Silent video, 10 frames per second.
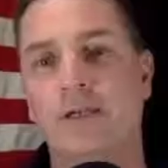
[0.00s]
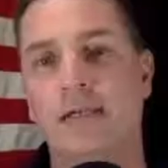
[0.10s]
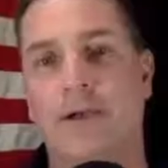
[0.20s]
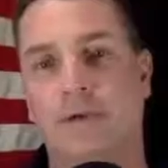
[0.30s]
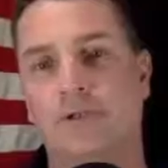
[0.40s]

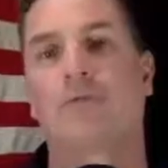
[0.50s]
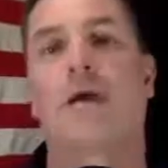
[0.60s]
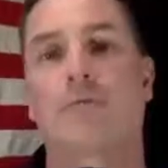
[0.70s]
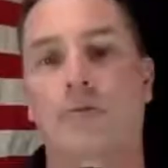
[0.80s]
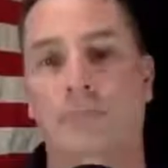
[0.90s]
Carrier
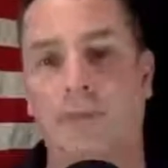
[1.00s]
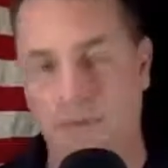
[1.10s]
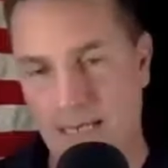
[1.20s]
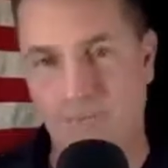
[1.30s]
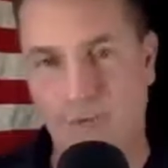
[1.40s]
Strike Group that the
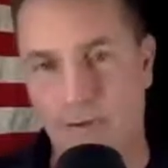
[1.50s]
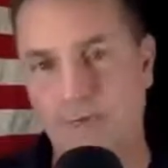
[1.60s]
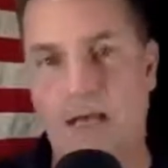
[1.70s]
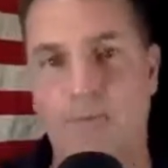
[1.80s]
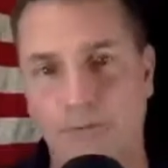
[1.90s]
Navy goes
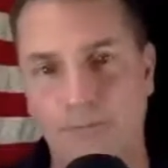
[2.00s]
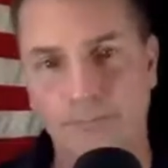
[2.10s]
out with.